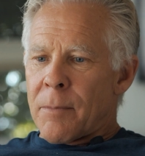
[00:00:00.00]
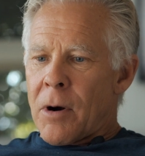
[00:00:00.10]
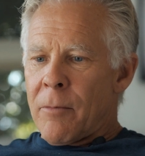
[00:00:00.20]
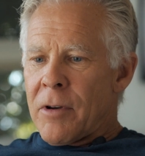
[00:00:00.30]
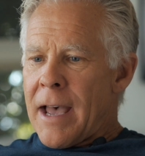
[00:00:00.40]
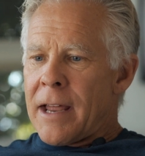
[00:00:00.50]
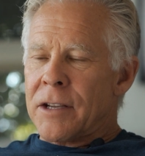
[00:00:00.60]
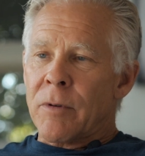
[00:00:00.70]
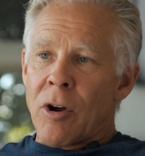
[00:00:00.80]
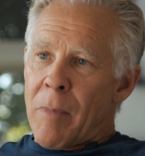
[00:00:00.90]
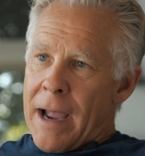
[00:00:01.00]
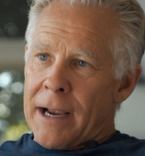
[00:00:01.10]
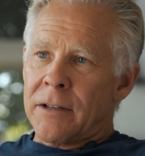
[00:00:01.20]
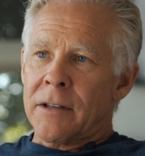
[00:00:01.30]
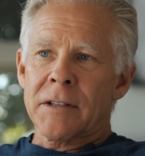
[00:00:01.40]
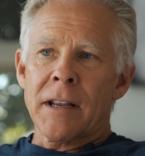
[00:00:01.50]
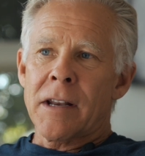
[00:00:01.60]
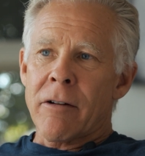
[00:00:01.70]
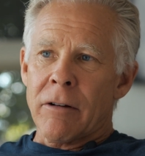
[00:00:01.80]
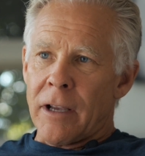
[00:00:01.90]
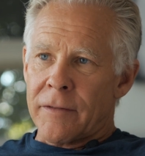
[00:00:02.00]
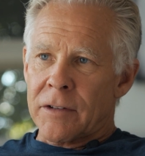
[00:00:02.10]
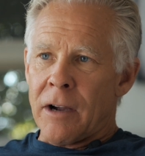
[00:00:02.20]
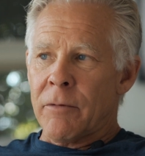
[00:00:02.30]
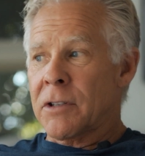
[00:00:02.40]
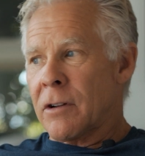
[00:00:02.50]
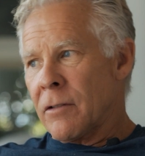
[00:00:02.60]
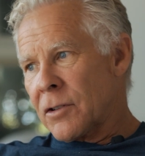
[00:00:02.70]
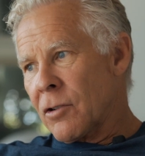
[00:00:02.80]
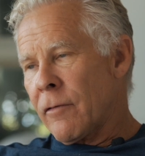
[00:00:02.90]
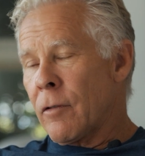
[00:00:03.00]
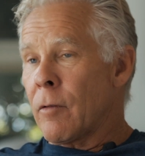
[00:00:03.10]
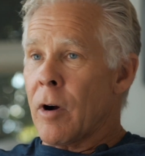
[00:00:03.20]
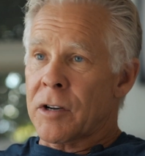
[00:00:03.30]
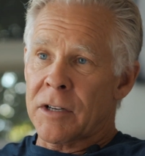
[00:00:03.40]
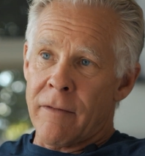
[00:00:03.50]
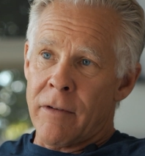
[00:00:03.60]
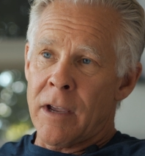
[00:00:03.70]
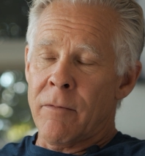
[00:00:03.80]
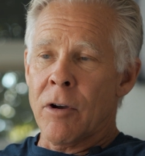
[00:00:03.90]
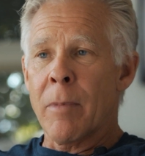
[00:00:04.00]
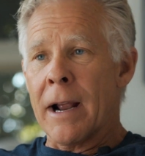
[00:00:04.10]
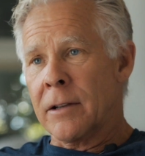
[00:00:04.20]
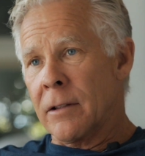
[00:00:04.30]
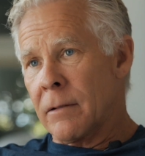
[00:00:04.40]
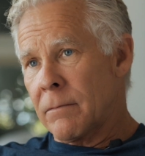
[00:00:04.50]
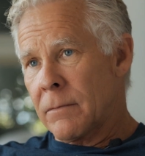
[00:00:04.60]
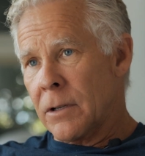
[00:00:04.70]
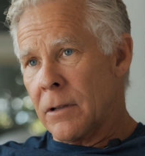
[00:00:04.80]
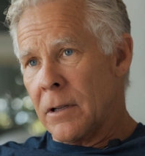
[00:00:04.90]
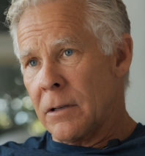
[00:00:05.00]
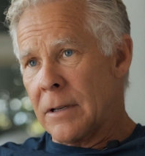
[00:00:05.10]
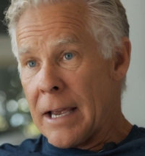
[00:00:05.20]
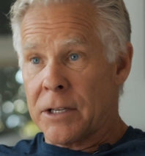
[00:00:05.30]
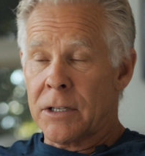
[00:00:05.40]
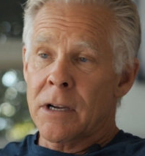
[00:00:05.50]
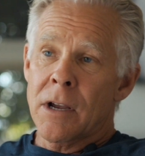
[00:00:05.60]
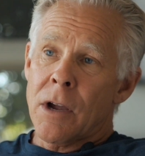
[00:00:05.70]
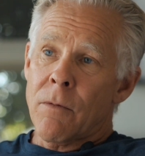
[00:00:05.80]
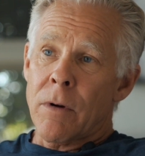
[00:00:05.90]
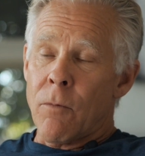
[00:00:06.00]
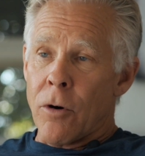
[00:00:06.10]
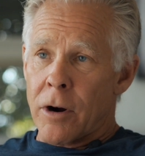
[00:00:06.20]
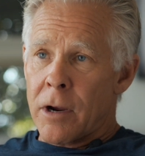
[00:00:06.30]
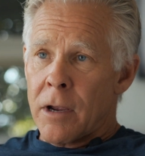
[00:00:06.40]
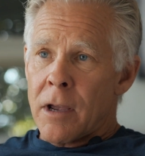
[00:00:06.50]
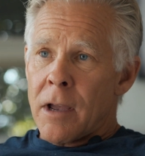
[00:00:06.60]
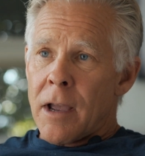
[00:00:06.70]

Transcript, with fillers: the problem with that is we go back to the sedentary lifestyle. We sit on the sofa, we watch TV, we go back to the, to the desk, we work,